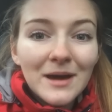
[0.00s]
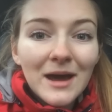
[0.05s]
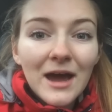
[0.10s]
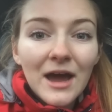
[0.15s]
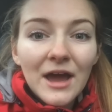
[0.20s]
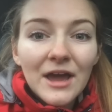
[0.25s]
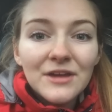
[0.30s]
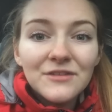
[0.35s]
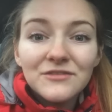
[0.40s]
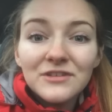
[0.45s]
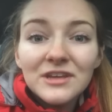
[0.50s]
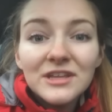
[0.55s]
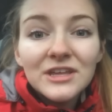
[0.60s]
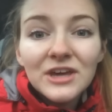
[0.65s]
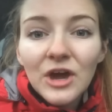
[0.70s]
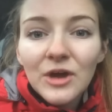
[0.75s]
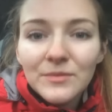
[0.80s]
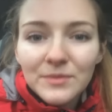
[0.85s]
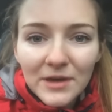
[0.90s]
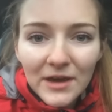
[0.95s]
I really
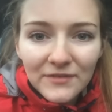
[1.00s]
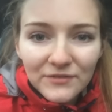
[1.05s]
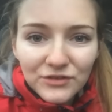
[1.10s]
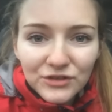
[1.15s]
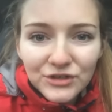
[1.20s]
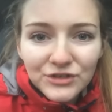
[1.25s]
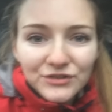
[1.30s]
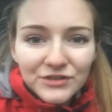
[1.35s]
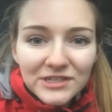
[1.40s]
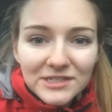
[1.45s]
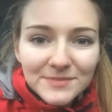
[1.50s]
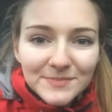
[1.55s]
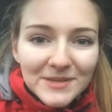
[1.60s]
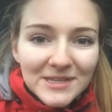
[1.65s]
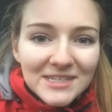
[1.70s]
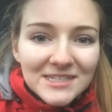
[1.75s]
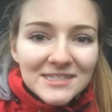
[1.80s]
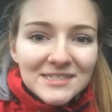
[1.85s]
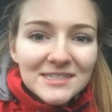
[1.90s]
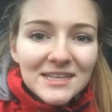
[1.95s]
hope you have a good
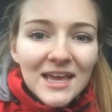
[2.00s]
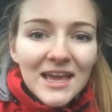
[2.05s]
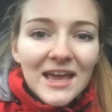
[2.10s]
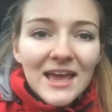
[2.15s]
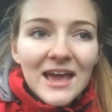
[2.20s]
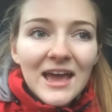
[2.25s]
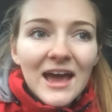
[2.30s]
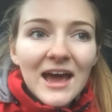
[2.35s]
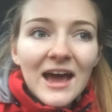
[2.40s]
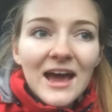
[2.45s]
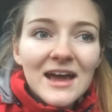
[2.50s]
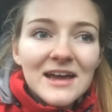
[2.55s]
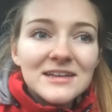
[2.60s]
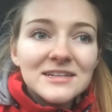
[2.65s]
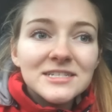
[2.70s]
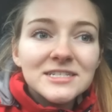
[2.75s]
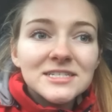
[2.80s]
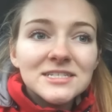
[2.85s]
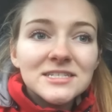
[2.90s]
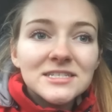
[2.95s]
Christmas
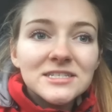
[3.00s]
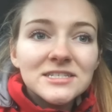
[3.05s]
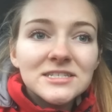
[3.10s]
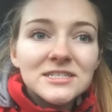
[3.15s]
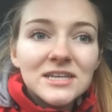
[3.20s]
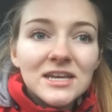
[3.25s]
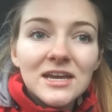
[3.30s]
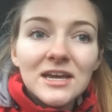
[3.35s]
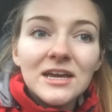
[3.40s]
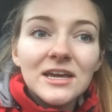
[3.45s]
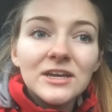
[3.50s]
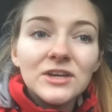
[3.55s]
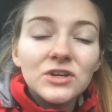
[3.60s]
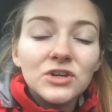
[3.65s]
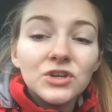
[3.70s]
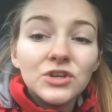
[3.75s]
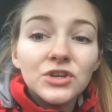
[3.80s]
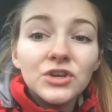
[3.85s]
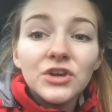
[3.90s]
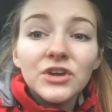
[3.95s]
and a
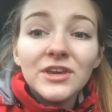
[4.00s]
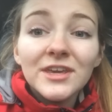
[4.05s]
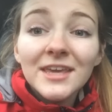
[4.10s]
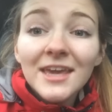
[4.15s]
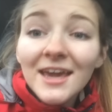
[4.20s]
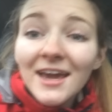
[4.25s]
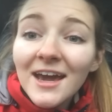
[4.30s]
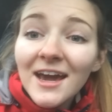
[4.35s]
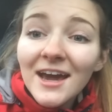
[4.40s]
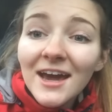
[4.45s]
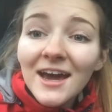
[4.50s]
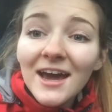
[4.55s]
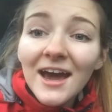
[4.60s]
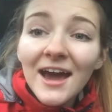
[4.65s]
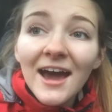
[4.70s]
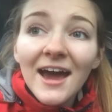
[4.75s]
good New Year,